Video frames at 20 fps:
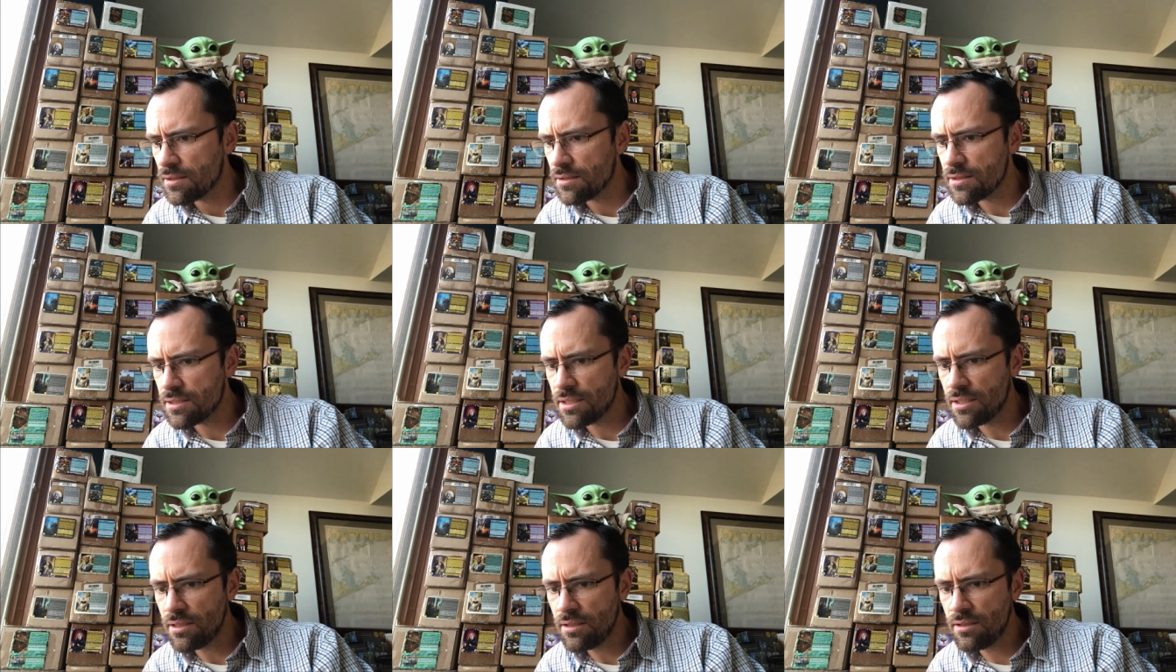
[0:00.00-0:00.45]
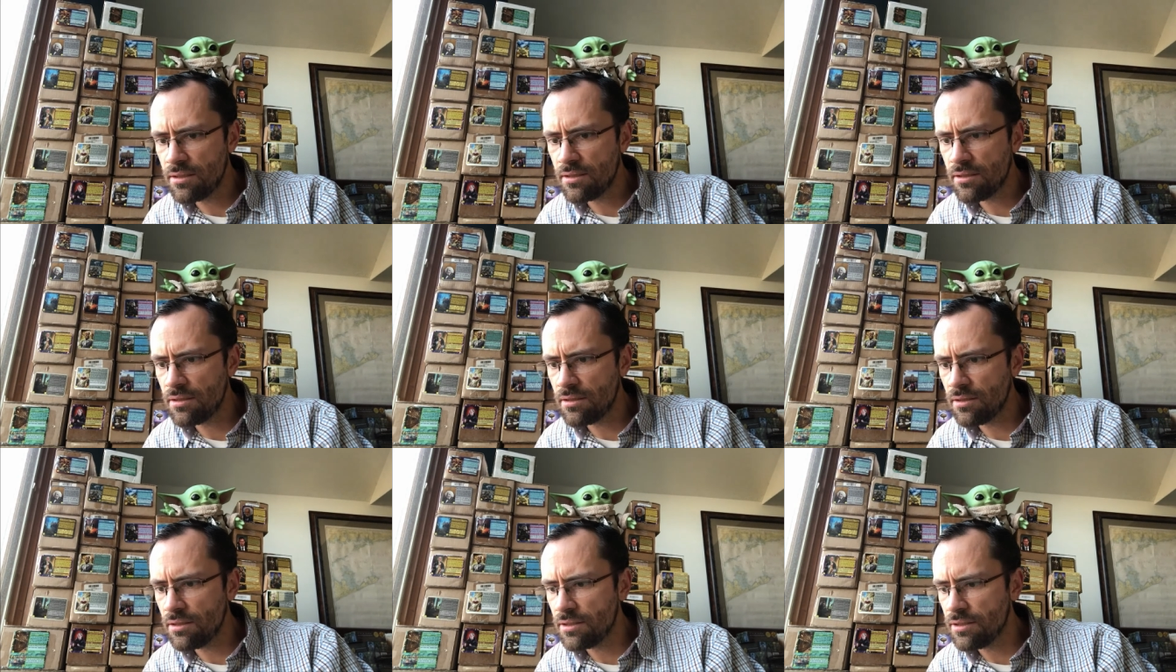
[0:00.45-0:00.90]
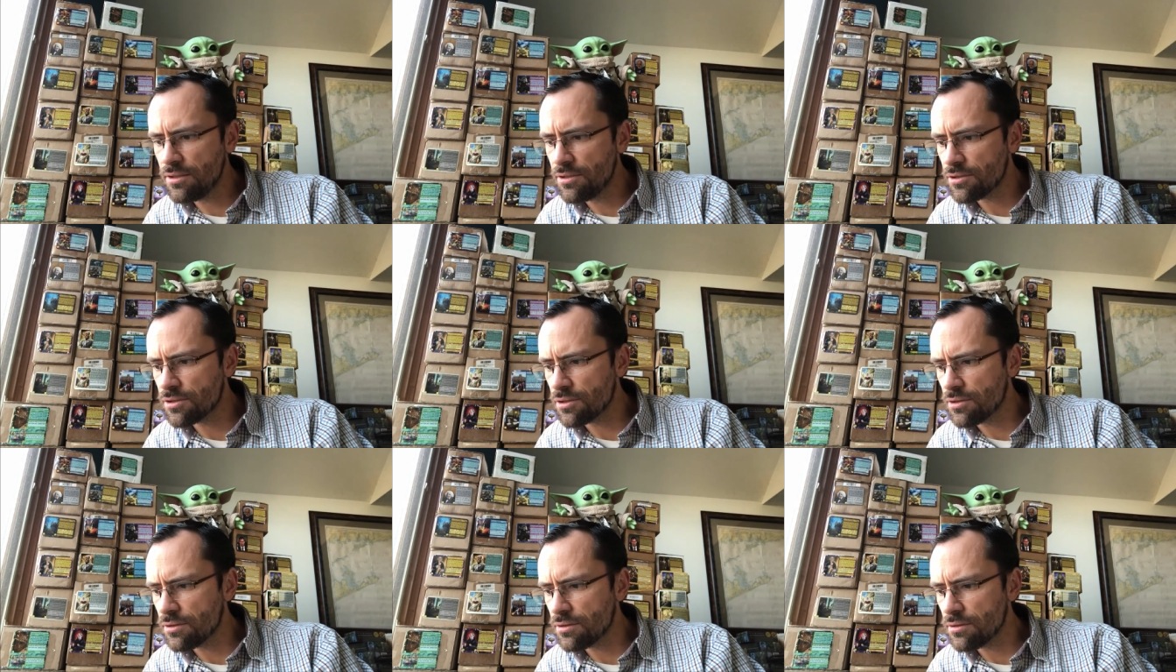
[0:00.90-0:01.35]

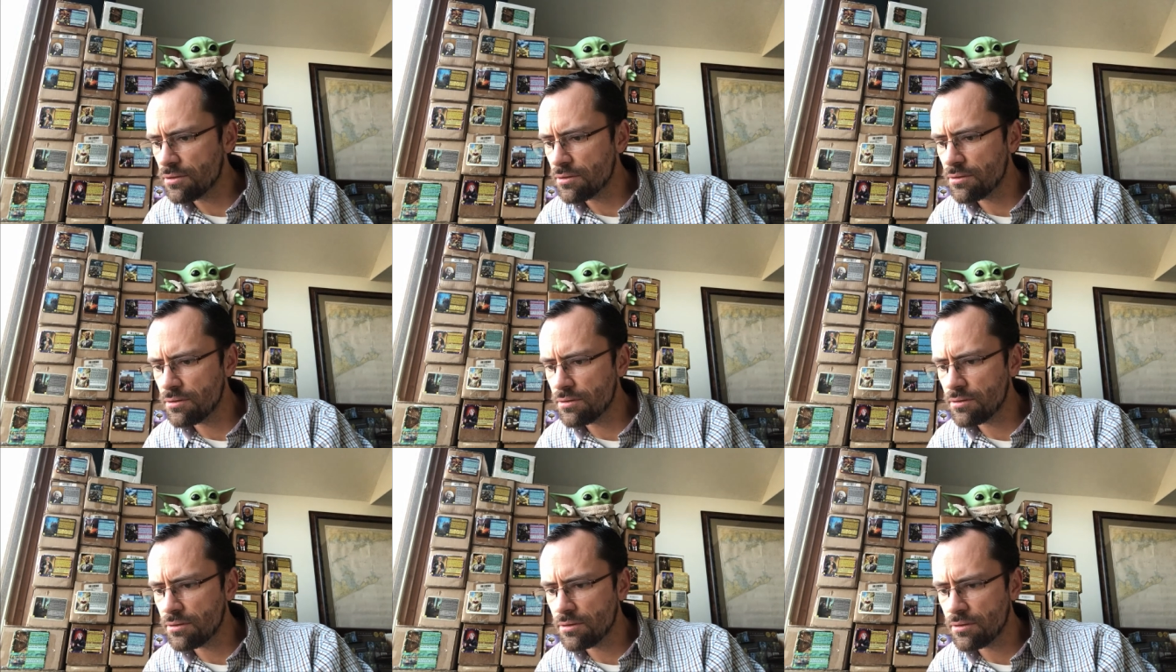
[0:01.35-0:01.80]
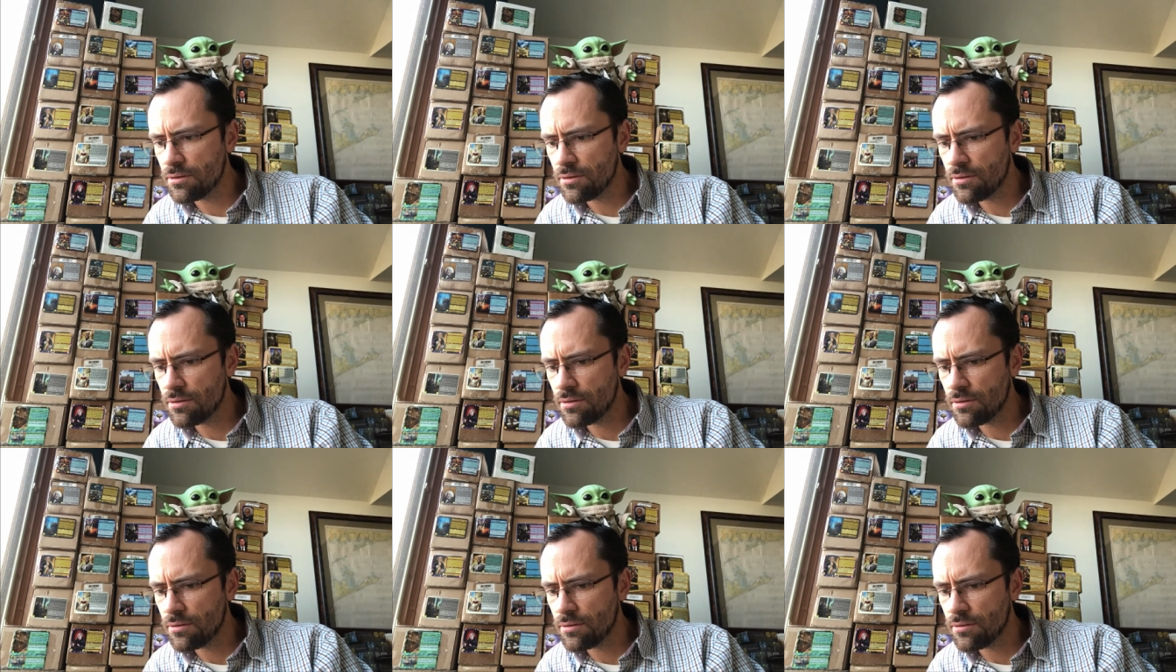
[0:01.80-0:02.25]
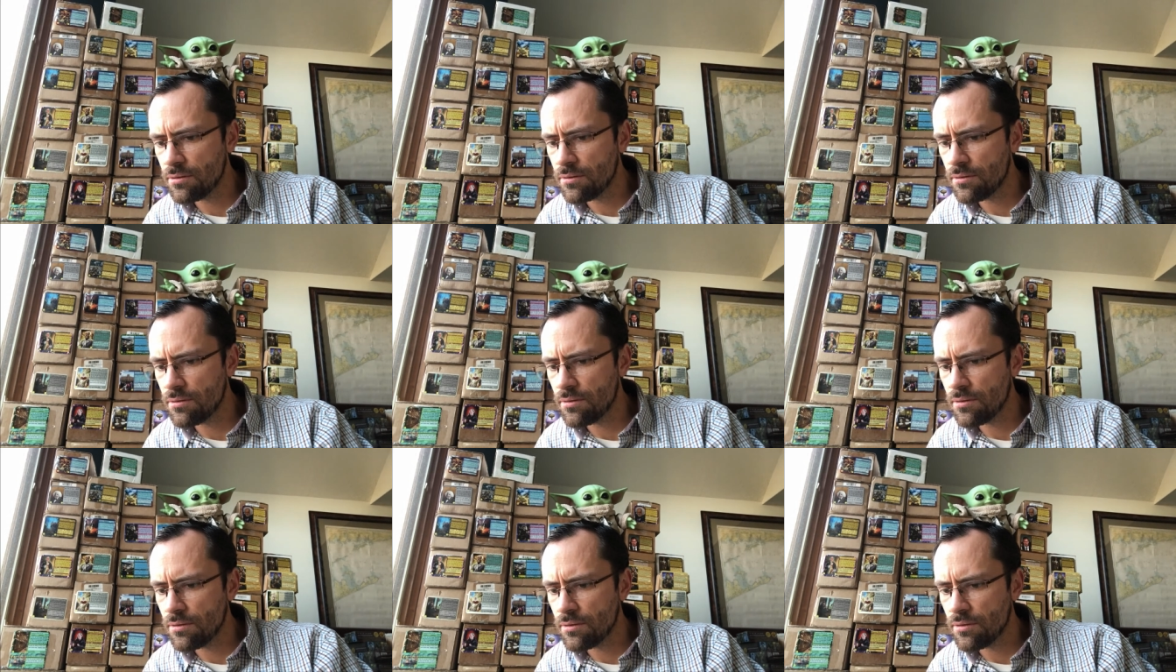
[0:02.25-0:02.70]
Dillinger.
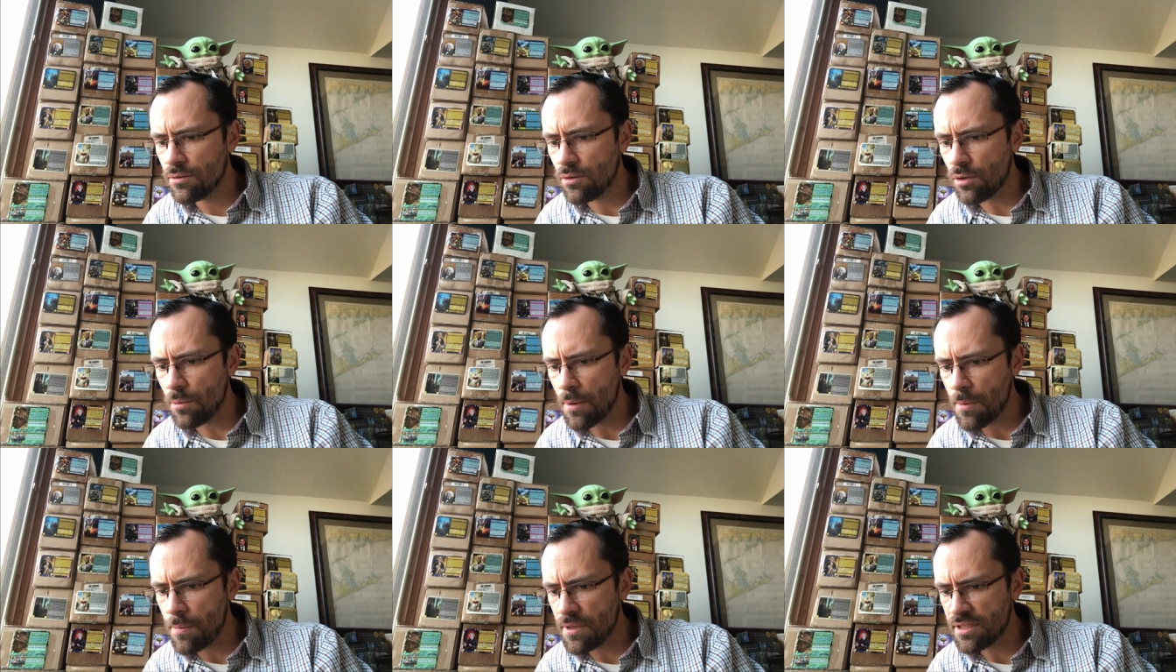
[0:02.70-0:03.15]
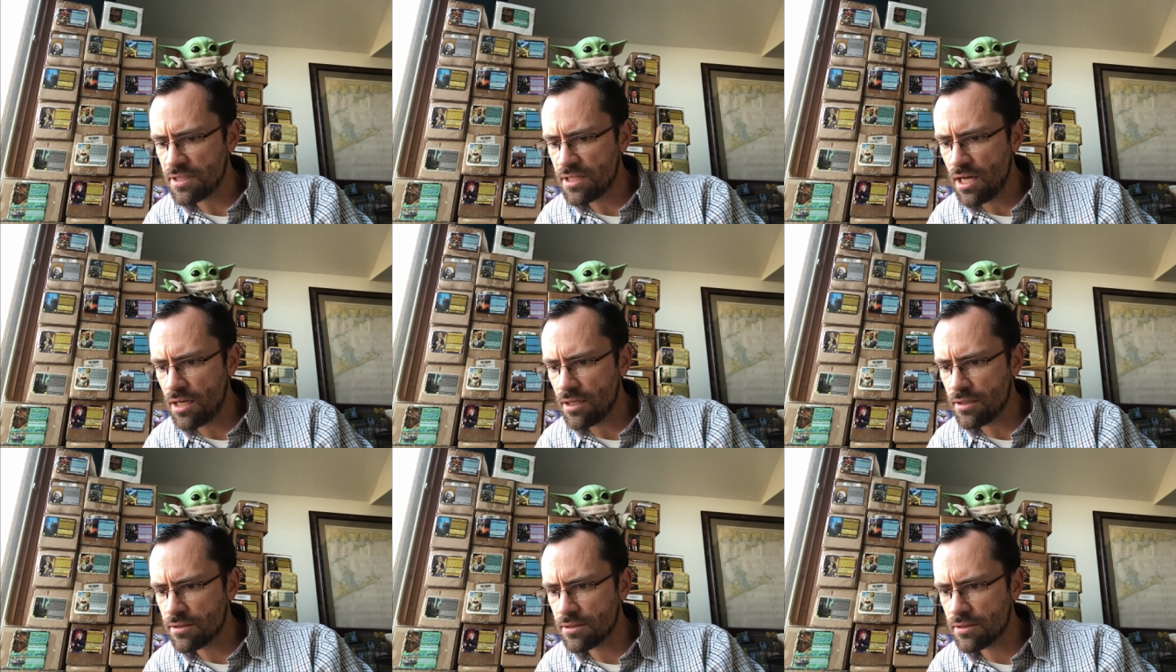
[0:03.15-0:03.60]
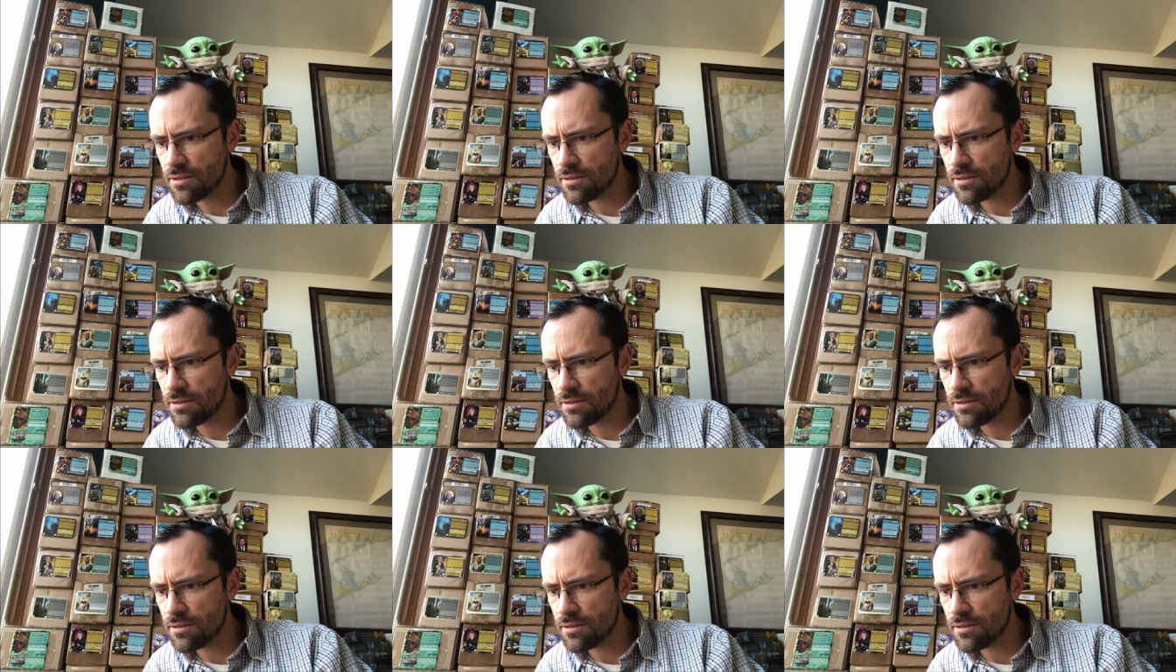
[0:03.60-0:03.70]
Or maybe he's not.